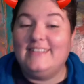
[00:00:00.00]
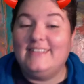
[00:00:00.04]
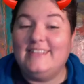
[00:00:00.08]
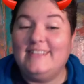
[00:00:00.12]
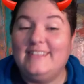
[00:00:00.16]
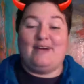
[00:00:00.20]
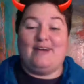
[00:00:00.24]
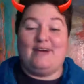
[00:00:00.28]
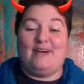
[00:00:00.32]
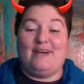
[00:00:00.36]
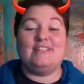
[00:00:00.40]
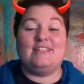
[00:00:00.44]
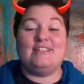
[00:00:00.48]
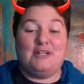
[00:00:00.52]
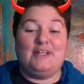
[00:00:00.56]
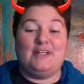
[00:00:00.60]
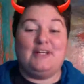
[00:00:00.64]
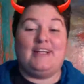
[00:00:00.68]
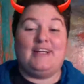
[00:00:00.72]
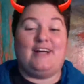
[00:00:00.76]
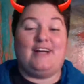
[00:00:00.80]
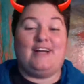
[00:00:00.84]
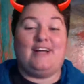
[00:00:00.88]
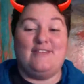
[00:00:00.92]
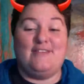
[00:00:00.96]
That was
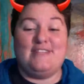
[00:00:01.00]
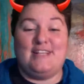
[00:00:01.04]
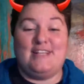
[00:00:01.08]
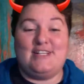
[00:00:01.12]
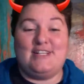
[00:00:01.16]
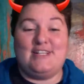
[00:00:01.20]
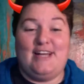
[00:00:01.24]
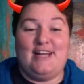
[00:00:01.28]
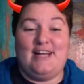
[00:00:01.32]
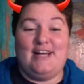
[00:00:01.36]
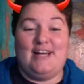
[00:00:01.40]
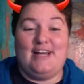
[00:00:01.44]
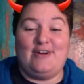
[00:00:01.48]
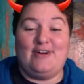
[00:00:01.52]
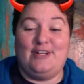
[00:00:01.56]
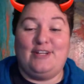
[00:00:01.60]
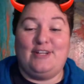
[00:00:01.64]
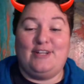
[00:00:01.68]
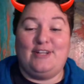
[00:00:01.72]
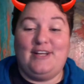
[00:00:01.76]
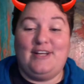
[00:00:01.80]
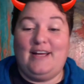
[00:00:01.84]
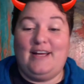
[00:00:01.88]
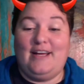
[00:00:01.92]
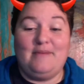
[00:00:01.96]
literally a conversation I had earlier
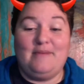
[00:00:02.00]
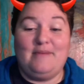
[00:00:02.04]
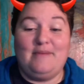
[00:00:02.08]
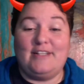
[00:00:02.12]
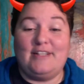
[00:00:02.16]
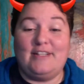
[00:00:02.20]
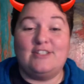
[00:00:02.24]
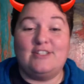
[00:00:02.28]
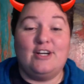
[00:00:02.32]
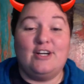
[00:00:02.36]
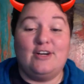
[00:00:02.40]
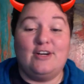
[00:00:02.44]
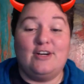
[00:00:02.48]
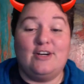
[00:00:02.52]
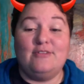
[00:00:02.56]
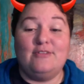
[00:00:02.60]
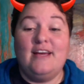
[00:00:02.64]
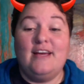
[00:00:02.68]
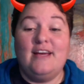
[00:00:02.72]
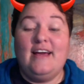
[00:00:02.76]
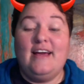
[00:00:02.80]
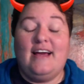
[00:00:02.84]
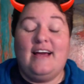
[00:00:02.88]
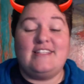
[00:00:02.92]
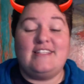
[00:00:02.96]
today. I'm like, don't
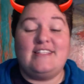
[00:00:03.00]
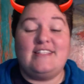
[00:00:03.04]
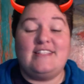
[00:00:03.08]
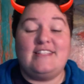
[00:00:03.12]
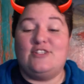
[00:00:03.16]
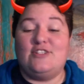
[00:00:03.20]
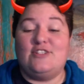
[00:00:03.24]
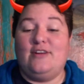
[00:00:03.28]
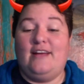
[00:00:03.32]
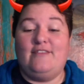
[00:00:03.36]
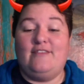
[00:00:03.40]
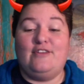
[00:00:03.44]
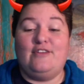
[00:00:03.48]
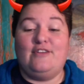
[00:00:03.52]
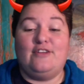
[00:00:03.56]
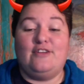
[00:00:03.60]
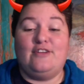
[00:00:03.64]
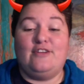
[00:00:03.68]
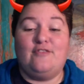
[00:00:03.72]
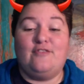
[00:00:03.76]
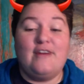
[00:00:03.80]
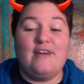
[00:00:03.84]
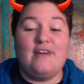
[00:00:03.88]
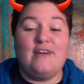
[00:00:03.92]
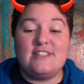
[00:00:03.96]
have your little
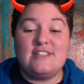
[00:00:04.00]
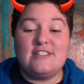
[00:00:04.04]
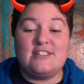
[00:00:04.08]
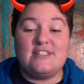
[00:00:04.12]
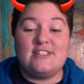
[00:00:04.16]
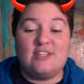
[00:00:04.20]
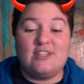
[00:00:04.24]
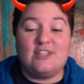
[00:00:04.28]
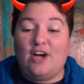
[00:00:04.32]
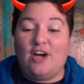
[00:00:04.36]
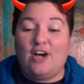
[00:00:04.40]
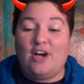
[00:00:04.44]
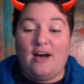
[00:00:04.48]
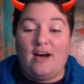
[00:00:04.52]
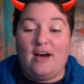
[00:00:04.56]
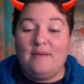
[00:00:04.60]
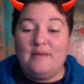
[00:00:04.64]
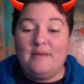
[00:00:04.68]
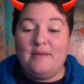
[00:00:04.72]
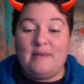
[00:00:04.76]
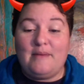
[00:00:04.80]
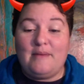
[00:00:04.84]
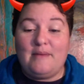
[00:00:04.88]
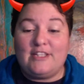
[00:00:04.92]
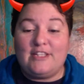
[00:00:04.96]
friends call me
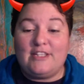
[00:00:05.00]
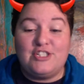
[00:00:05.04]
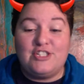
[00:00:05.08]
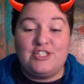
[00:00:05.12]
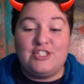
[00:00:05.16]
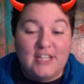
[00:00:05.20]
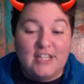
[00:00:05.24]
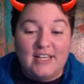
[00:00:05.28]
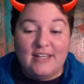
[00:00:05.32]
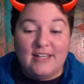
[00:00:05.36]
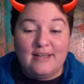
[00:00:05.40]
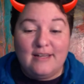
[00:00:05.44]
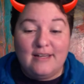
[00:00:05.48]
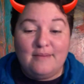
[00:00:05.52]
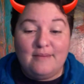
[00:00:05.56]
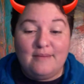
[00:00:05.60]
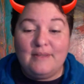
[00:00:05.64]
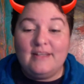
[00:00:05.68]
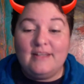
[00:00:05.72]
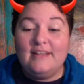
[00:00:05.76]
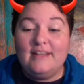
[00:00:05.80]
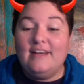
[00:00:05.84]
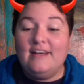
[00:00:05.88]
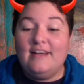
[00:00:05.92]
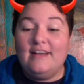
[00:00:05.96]
about the gym.
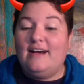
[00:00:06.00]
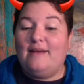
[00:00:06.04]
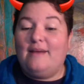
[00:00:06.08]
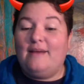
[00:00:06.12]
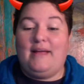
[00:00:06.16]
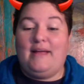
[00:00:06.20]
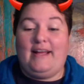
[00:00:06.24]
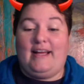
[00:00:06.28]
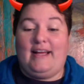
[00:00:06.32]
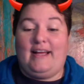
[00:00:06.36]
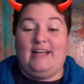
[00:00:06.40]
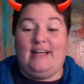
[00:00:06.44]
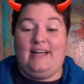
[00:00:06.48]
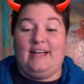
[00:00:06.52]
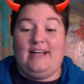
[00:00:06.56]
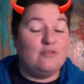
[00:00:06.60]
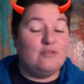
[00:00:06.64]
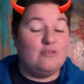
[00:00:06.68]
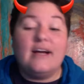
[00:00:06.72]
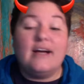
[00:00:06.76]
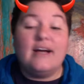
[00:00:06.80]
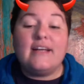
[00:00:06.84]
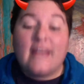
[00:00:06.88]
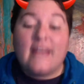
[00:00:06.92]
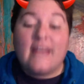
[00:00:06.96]
I'm like, I do
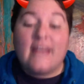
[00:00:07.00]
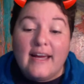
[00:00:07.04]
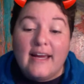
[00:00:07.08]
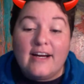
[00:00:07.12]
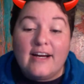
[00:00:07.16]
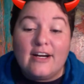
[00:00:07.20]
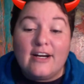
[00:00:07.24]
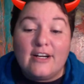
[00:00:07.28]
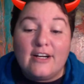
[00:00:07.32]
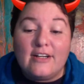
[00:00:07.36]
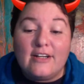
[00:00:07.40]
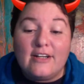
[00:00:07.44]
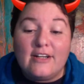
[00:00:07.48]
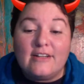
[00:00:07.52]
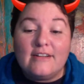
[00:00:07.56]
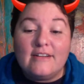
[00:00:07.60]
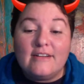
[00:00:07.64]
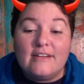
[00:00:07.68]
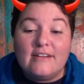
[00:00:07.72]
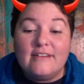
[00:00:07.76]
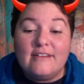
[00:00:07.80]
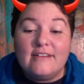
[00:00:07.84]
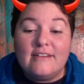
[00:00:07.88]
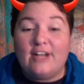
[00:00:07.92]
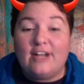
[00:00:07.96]
not care.
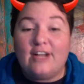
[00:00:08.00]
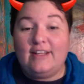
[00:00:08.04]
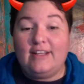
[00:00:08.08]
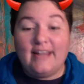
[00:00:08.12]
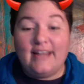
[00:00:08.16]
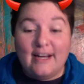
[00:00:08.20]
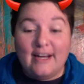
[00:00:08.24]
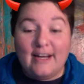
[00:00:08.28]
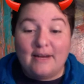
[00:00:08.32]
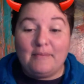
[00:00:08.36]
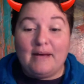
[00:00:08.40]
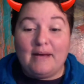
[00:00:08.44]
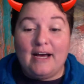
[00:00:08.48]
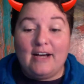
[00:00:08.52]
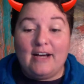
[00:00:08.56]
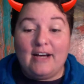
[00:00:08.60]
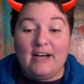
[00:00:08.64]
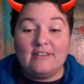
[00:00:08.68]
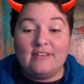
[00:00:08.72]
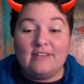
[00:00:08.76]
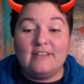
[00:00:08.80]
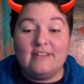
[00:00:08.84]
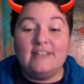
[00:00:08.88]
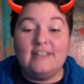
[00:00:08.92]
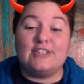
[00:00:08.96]
All I care about
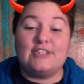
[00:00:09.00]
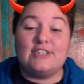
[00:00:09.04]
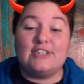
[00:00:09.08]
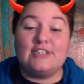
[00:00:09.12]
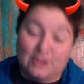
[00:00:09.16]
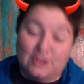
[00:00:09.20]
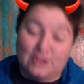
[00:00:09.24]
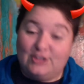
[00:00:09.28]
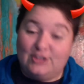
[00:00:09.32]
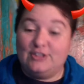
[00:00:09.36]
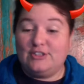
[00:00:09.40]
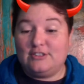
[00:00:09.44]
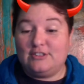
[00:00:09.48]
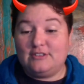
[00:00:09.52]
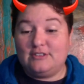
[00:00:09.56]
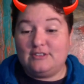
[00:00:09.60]
is the cruise.